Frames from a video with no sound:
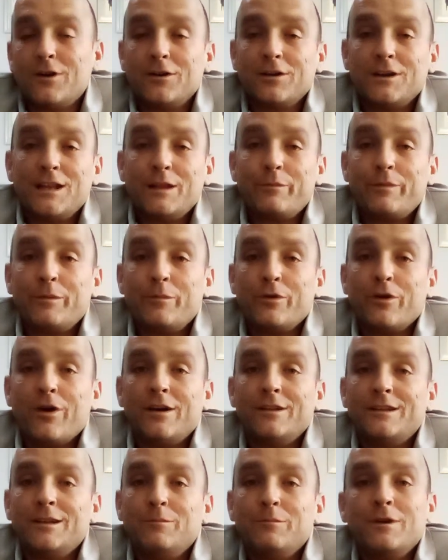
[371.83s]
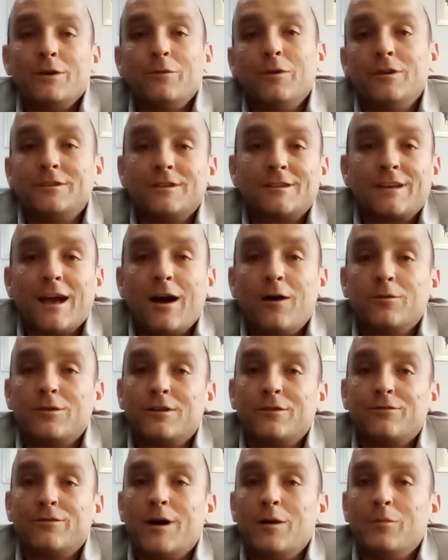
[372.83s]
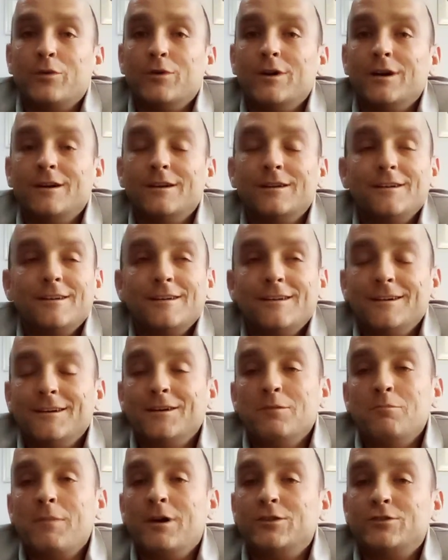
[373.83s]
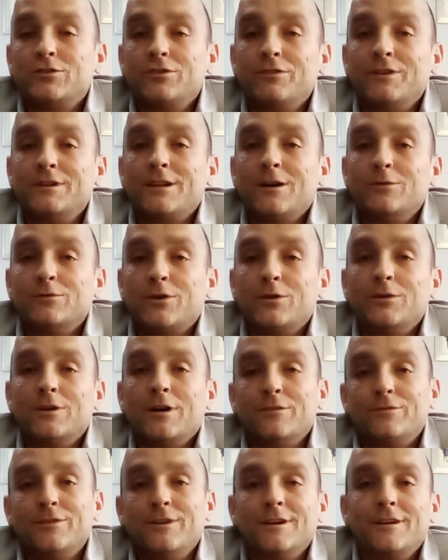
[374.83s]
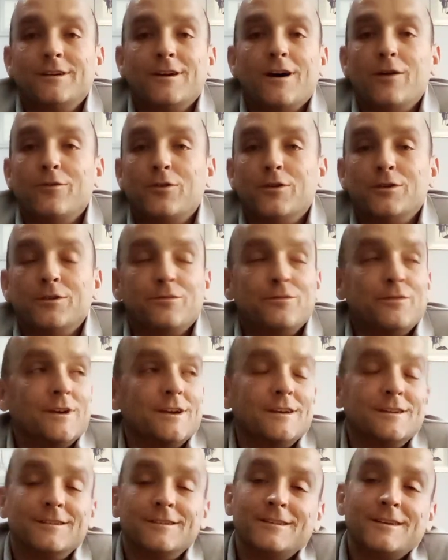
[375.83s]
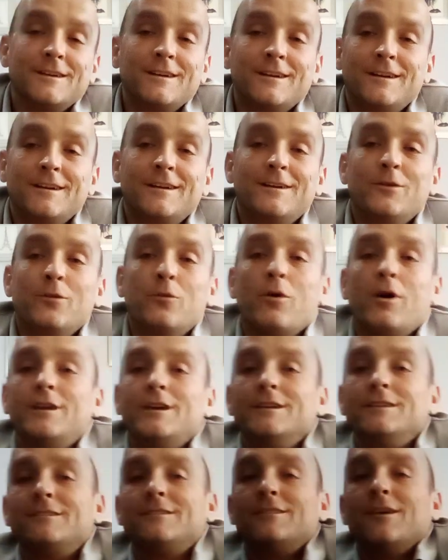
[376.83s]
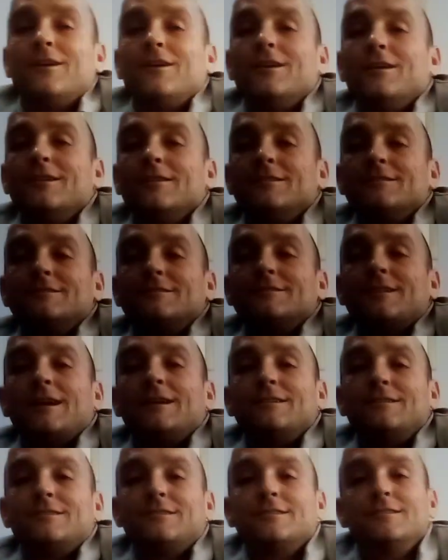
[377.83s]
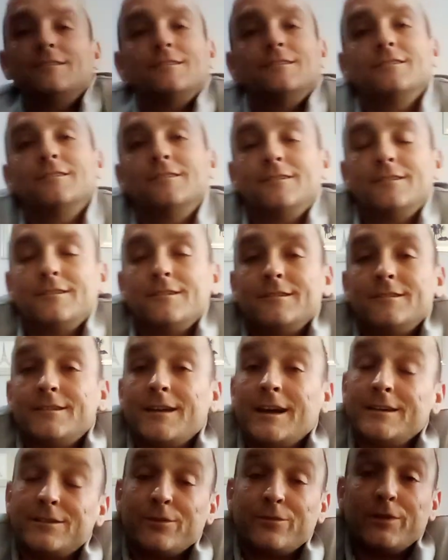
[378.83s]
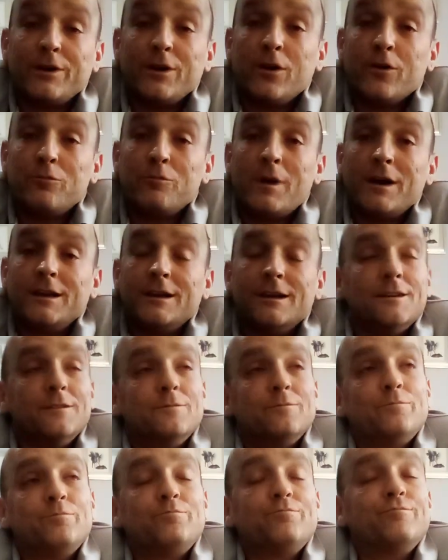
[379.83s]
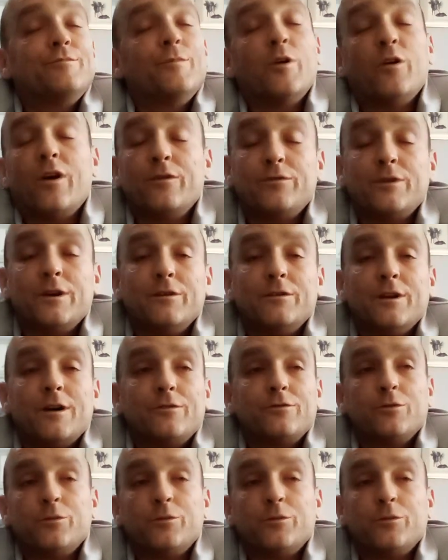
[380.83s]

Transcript: I'm going to be behind him. He went, just get hold of the fat boy, make sure he don't do nothing. I've got the thing, while he takes the thing off matey. All right, fair enough.